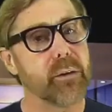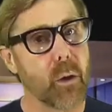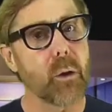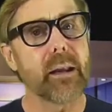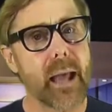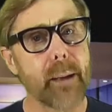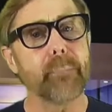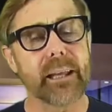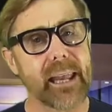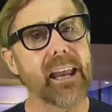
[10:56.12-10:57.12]
an
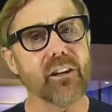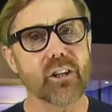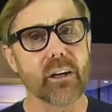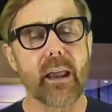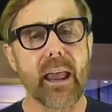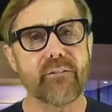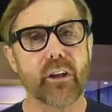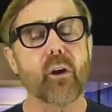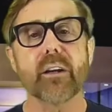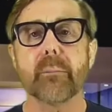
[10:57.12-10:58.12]
obligation. If
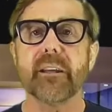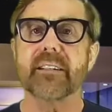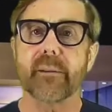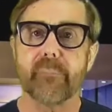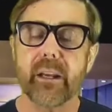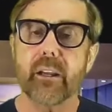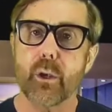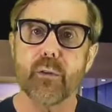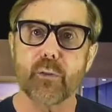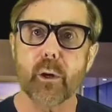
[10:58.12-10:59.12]
they're going to be
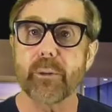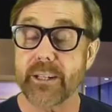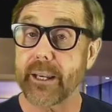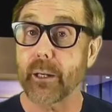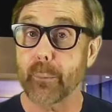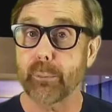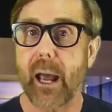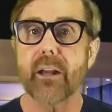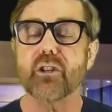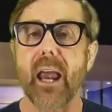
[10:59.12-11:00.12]
submitting you for a particular
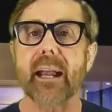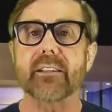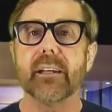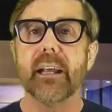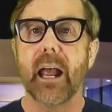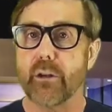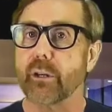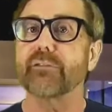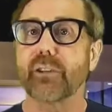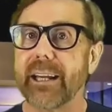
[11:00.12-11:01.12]
project
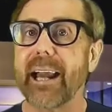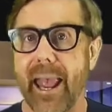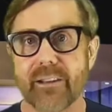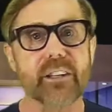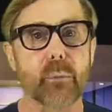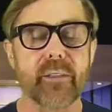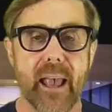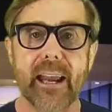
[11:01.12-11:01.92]
and you're freelancing